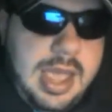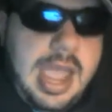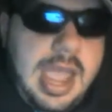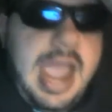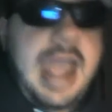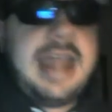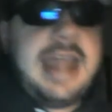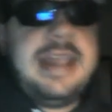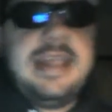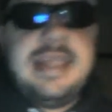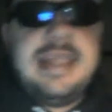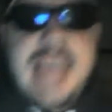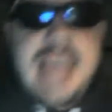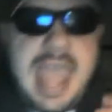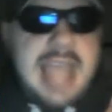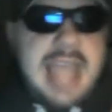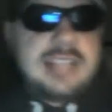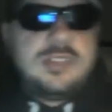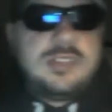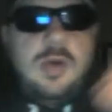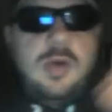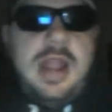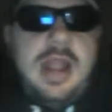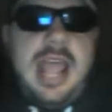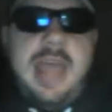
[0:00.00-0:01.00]
And
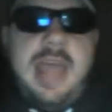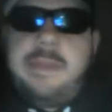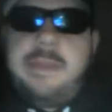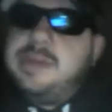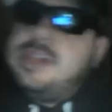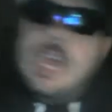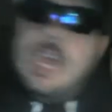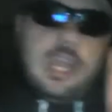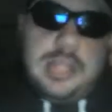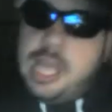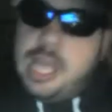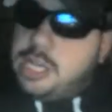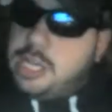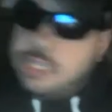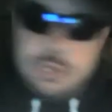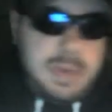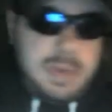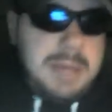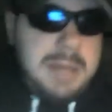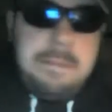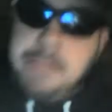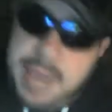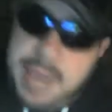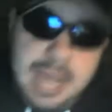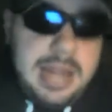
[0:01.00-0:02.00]
that's what happens. They should be
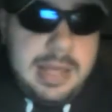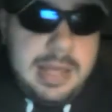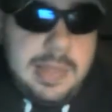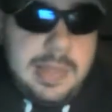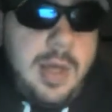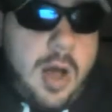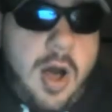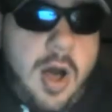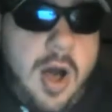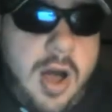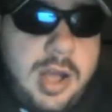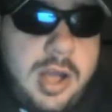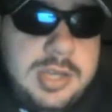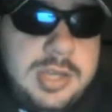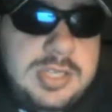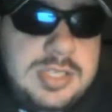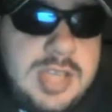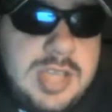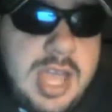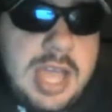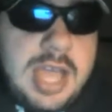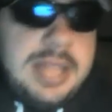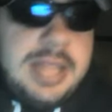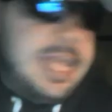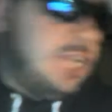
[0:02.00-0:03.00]
beating the Hawks.
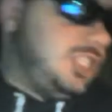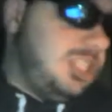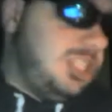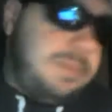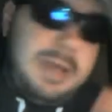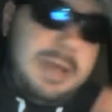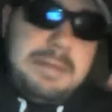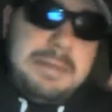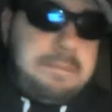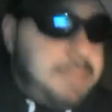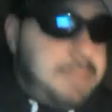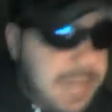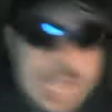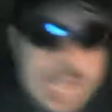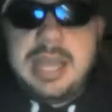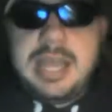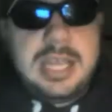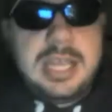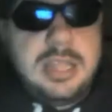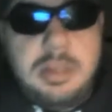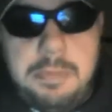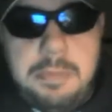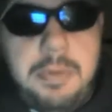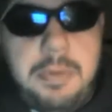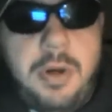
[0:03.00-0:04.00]
They should be
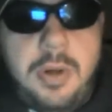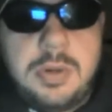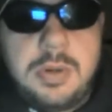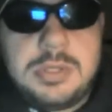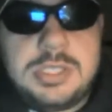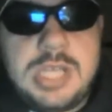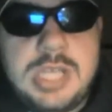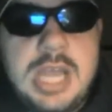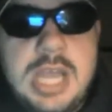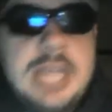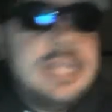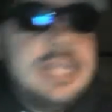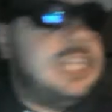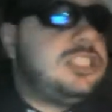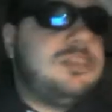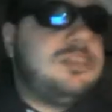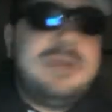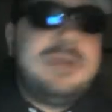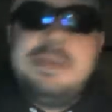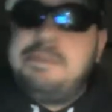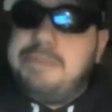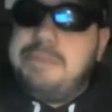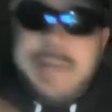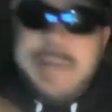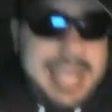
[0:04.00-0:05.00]
beating the Bulls. They should
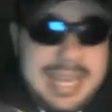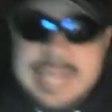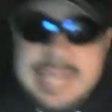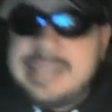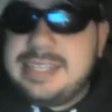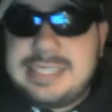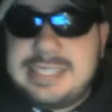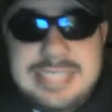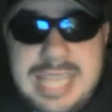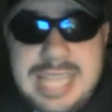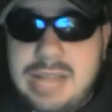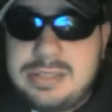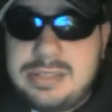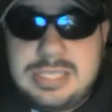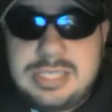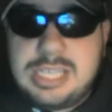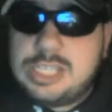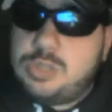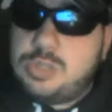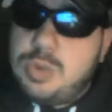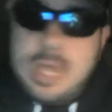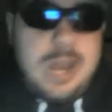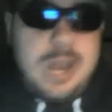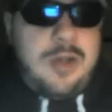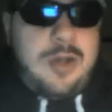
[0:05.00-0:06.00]
be beating the Celtics
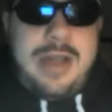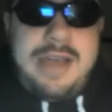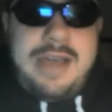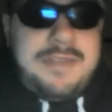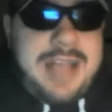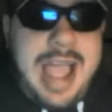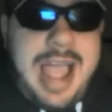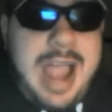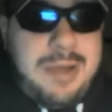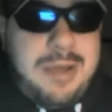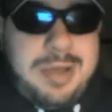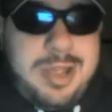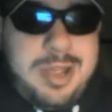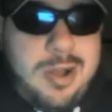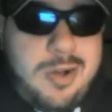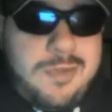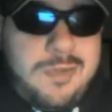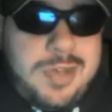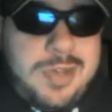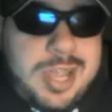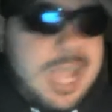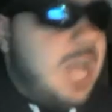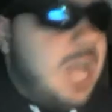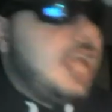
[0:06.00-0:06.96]
when they don't have Kyrie Irving.